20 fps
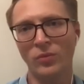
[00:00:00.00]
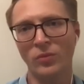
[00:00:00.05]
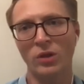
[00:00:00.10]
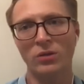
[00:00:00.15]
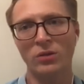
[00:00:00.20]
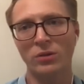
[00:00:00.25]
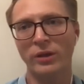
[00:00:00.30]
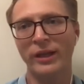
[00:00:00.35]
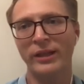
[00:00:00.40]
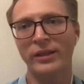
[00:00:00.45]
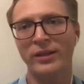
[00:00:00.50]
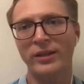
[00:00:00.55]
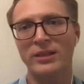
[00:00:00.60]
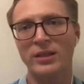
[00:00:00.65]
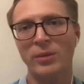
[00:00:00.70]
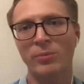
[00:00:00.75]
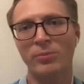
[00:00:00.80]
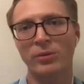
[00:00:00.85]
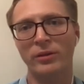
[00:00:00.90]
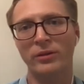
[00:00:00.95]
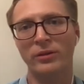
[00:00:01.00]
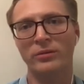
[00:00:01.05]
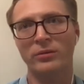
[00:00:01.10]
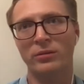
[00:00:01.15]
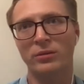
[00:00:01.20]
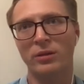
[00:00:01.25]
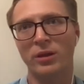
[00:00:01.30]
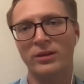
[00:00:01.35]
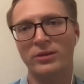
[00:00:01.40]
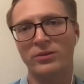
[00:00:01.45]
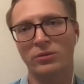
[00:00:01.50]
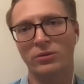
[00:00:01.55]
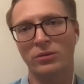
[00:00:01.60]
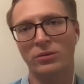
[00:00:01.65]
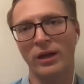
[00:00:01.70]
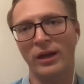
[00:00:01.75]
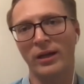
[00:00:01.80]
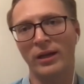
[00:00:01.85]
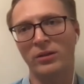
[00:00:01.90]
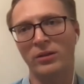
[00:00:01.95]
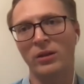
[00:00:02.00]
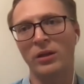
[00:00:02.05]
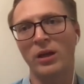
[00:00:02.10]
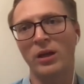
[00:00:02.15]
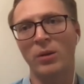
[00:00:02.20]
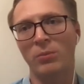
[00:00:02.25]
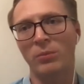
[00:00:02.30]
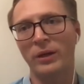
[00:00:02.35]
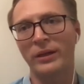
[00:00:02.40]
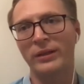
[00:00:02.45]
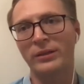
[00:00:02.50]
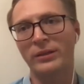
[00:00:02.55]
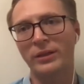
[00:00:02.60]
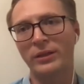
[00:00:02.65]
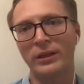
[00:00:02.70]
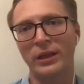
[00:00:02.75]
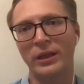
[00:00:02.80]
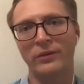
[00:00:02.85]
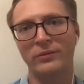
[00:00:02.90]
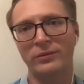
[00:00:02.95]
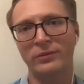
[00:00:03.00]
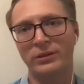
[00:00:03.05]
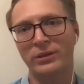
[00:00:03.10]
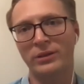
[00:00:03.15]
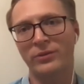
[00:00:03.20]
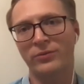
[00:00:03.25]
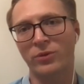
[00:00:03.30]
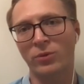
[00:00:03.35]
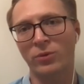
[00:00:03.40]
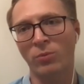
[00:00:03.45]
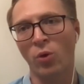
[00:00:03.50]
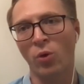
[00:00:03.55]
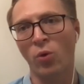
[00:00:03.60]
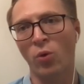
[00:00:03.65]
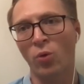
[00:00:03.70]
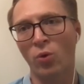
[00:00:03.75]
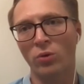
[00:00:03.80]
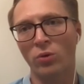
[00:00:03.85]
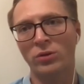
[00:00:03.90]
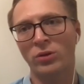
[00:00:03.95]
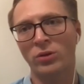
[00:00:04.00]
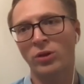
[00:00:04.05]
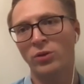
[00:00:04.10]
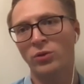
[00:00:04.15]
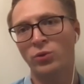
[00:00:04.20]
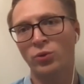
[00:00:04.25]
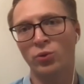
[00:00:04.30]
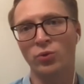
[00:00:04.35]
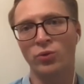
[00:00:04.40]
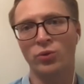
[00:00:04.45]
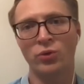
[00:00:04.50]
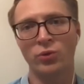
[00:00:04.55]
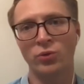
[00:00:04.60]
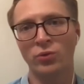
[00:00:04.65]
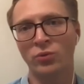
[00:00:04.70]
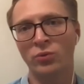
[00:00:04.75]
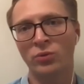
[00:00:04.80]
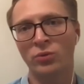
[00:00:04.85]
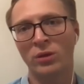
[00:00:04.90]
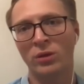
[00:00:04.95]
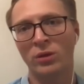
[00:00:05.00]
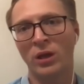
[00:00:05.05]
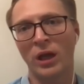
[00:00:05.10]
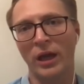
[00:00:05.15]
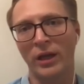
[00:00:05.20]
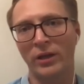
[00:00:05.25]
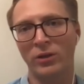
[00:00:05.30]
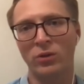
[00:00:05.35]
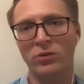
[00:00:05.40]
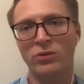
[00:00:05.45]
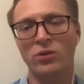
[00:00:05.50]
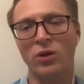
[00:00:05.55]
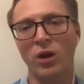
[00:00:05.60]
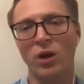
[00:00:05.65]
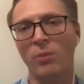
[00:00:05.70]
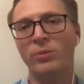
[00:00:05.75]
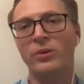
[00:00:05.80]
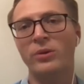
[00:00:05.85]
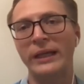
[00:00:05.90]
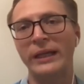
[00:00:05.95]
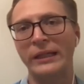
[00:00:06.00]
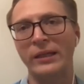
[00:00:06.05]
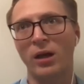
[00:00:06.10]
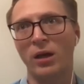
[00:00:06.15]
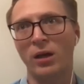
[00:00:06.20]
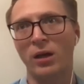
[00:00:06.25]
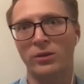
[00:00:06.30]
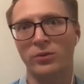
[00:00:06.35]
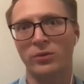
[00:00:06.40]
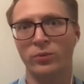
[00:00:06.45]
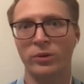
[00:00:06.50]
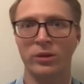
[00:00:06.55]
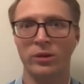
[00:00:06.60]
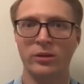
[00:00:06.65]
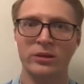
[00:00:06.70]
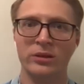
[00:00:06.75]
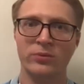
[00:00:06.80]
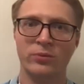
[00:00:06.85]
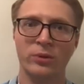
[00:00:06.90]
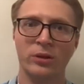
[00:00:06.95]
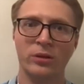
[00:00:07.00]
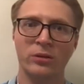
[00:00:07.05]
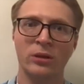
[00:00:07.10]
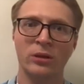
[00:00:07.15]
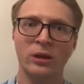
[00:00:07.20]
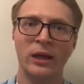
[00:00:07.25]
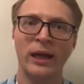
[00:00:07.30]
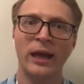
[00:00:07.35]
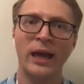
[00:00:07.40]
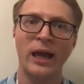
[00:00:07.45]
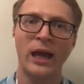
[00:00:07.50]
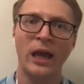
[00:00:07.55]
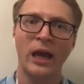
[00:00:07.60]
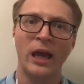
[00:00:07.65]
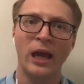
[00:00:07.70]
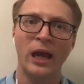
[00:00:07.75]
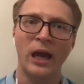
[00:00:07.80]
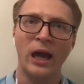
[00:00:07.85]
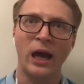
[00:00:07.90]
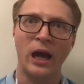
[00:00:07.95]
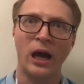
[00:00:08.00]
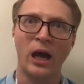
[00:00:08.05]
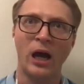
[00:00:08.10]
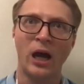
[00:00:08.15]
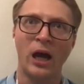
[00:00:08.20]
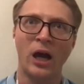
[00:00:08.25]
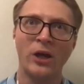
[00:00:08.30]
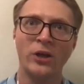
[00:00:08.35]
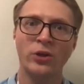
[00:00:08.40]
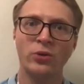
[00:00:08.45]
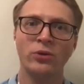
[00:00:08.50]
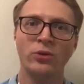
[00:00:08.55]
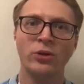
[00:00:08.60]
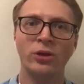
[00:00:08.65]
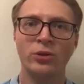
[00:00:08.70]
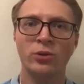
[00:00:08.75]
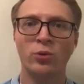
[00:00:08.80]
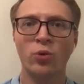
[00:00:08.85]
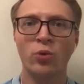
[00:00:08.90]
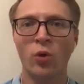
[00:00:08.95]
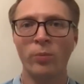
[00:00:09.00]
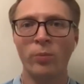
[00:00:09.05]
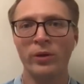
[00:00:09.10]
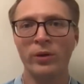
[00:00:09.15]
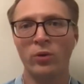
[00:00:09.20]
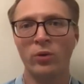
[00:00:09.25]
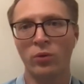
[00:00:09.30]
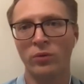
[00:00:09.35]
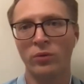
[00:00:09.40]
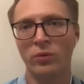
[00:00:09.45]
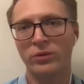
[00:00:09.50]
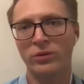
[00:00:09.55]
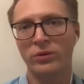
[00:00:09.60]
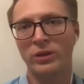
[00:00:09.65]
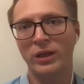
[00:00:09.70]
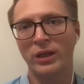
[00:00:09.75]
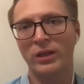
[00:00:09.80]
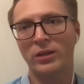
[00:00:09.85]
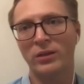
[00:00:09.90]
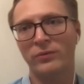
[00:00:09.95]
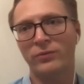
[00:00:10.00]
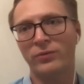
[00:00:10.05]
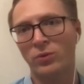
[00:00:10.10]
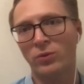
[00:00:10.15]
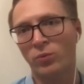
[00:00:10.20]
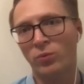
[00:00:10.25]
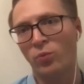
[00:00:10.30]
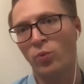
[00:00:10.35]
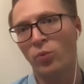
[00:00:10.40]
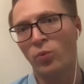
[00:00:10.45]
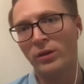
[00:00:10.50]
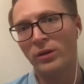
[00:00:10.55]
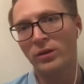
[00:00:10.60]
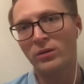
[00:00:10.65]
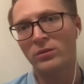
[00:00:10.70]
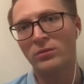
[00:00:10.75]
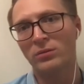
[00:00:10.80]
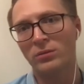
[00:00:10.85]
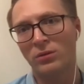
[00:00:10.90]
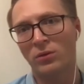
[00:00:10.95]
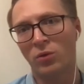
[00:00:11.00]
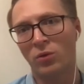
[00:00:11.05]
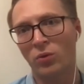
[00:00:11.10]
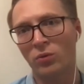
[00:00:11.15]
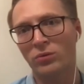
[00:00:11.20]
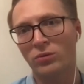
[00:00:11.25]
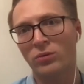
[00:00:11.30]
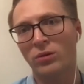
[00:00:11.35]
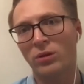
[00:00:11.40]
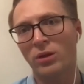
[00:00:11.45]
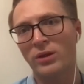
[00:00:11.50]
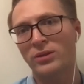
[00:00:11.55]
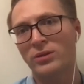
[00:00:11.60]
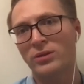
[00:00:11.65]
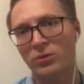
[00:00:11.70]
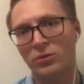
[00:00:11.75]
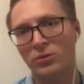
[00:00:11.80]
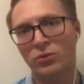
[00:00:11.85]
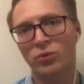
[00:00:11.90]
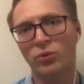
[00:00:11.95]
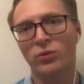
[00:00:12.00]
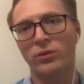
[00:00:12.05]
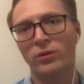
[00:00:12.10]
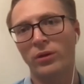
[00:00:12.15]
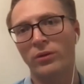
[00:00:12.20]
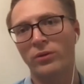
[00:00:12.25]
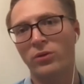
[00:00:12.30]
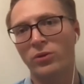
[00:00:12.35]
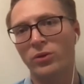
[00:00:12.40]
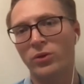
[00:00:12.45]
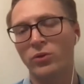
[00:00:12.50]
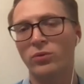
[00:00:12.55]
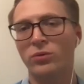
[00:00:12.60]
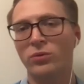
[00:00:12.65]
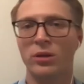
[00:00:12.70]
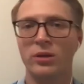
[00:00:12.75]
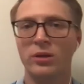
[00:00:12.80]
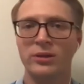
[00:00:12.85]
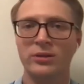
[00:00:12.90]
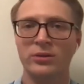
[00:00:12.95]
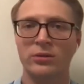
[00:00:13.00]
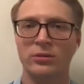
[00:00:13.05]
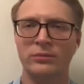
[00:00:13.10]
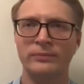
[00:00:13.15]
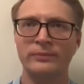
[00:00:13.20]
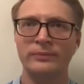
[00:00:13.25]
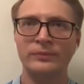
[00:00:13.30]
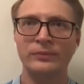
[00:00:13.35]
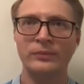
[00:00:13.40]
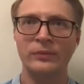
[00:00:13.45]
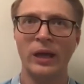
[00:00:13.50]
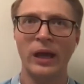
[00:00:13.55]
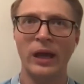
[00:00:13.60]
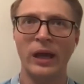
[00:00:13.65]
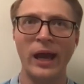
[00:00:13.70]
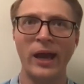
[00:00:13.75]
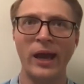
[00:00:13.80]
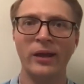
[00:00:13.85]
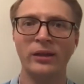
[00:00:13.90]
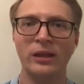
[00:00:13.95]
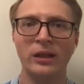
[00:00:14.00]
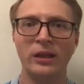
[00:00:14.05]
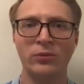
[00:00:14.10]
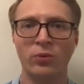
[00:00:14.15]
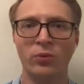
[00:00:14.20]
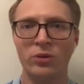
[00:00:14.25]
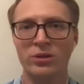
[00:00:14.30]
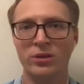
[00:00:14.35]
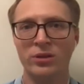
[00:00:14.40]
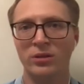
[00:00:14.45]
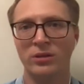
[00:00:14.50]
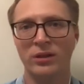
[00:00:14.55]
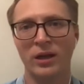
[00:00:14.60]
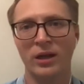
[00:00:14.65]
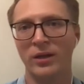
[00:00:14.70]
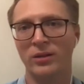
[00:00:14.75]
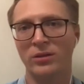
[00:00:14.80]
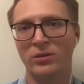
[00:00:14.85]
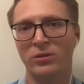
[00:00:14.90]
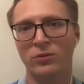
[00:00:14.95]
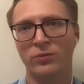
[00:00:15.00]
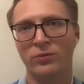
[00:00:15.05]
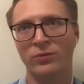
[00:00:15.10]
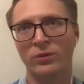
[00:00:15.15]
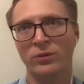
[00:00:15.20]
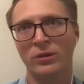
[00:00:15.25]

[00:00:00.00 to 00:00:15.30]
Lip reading: create a separate cluster and migrate everything from old to new, and also upgrade hardware as well, you need to copy all the data from one old cluster to another new cluster. And it was a kind of